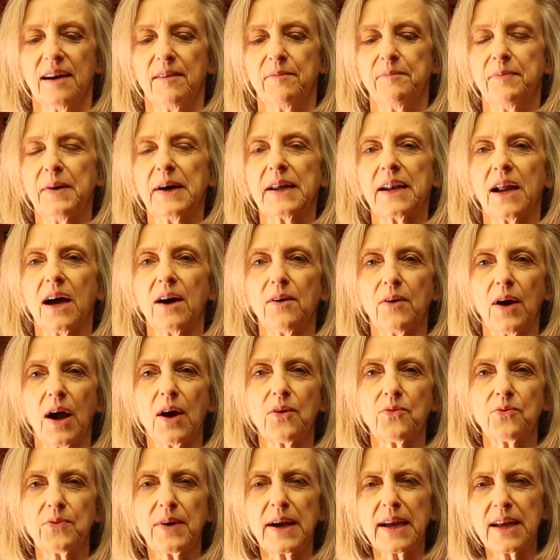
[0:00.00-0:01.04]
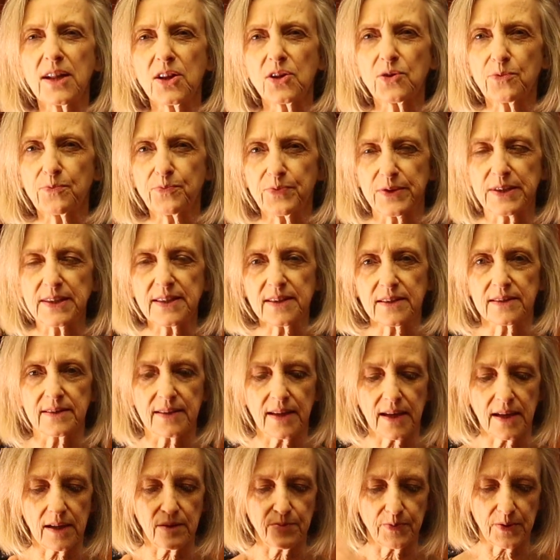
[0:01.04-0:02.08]
But a regular bristled
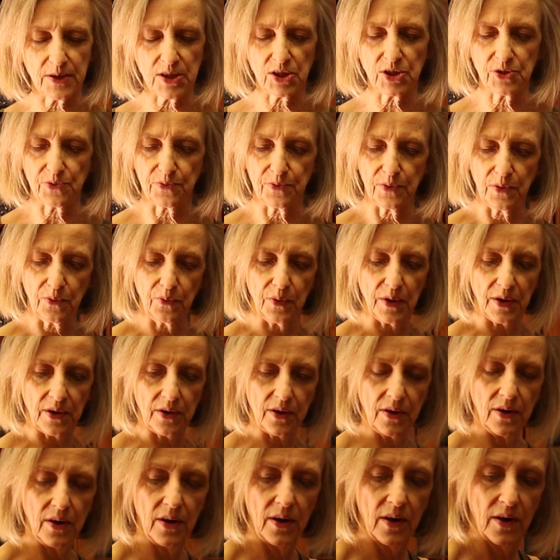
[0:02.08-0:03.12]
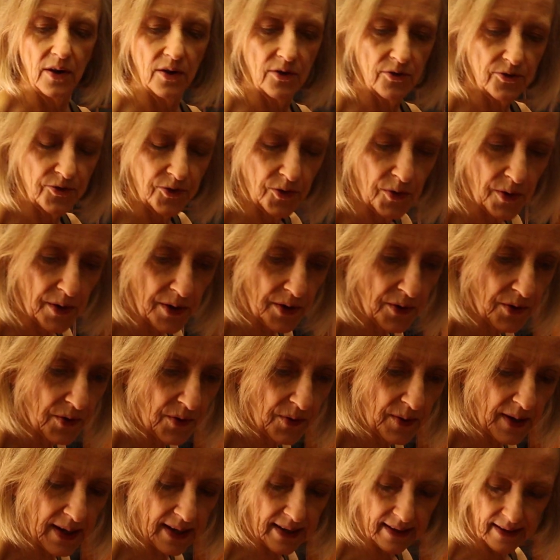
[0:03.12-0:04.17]
nail brush will work for you
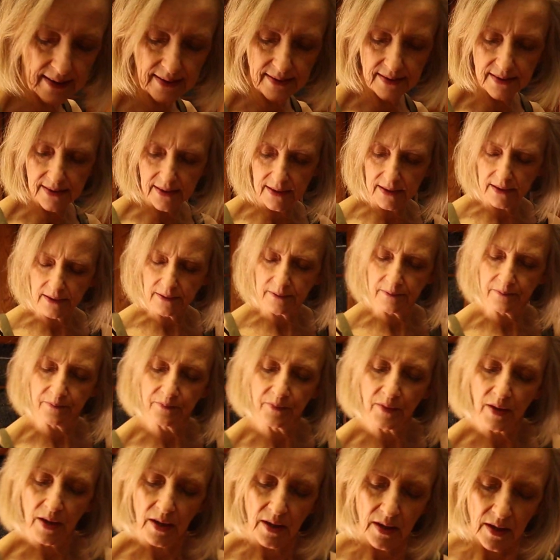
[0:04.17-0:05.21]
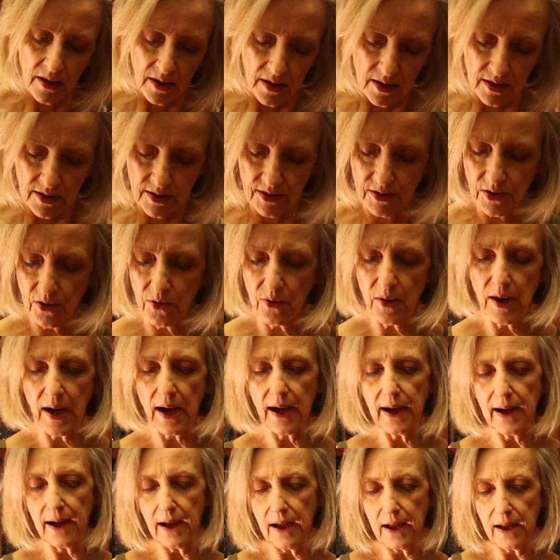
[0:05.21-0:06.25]
quite nicely. So
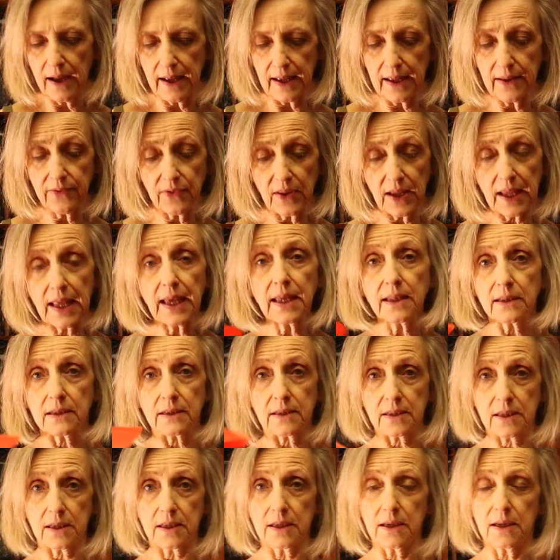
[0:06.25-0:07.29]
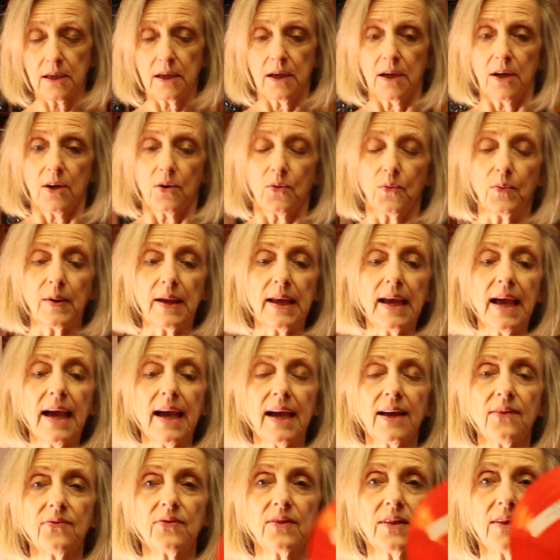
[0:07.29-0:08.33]
in the kit, we
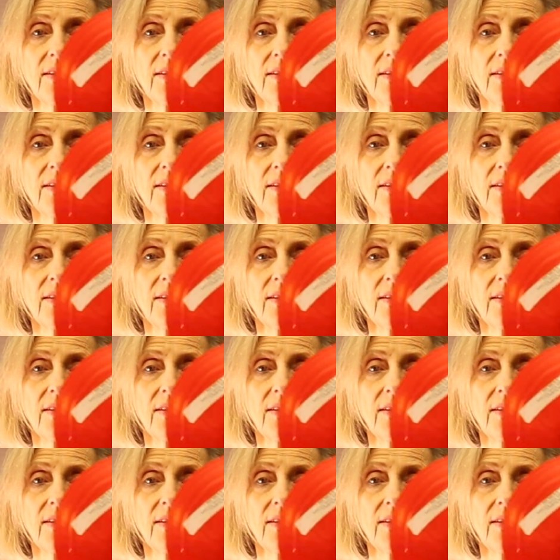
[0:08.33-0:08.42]
had